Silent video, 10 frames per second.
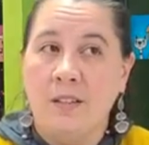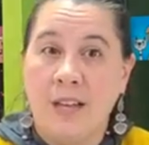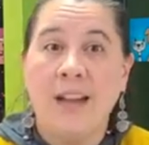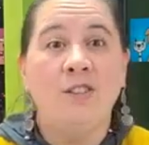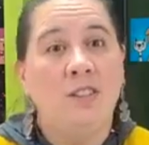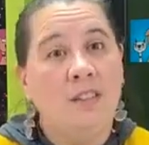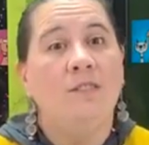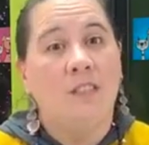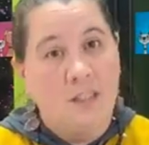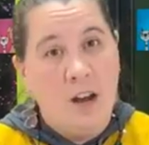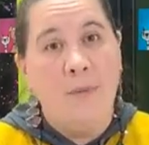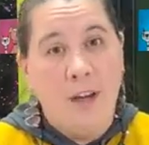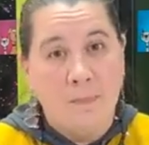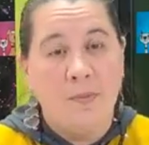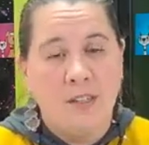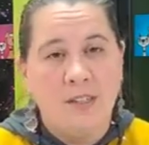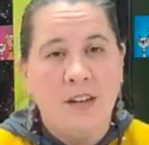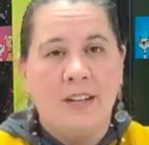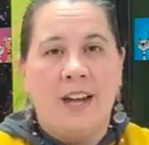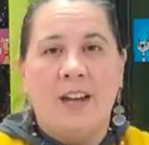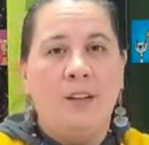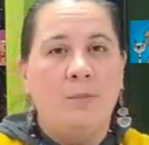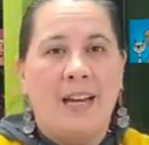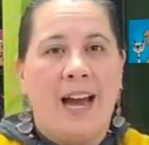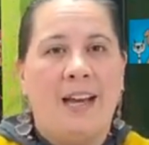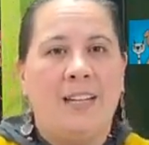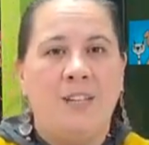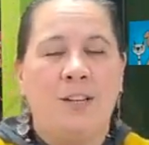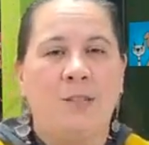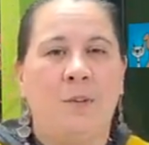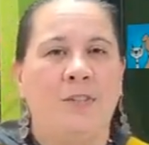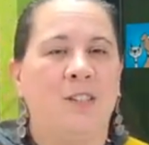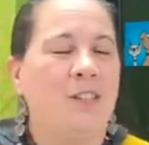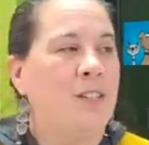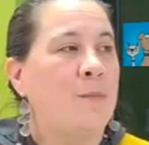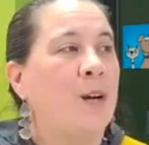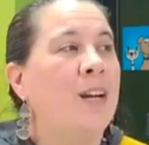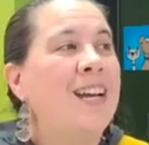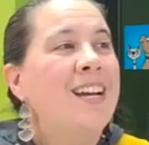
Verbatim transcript: actually coming up this Sunday. Oh my God, can you guys believe it's December?